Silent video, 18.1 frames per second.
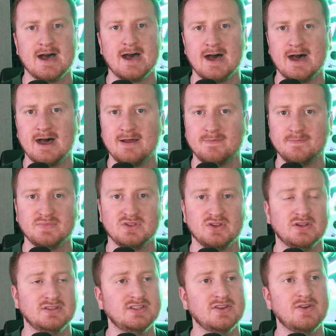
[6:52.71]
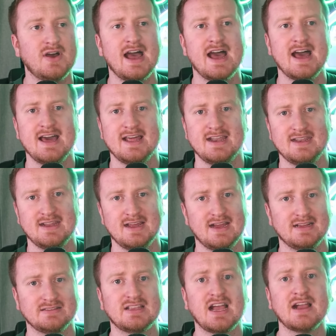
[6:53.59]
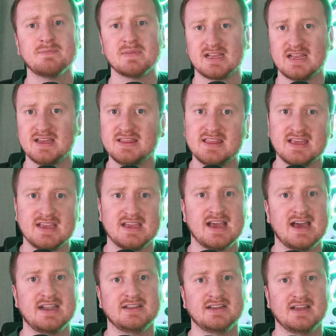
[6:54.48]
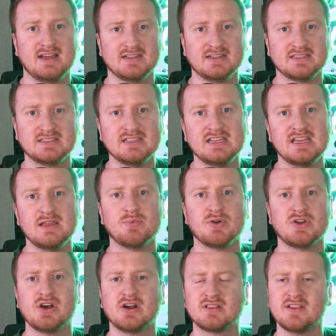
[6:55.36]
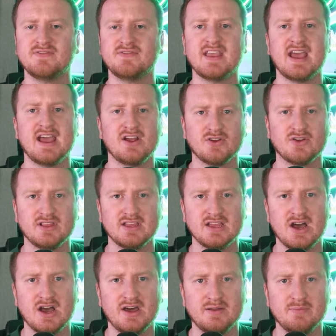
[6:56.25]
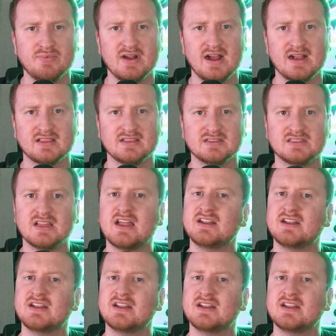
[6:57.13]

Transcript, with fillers: You also had Tech McKinley had a sneaky productive day early on in practice.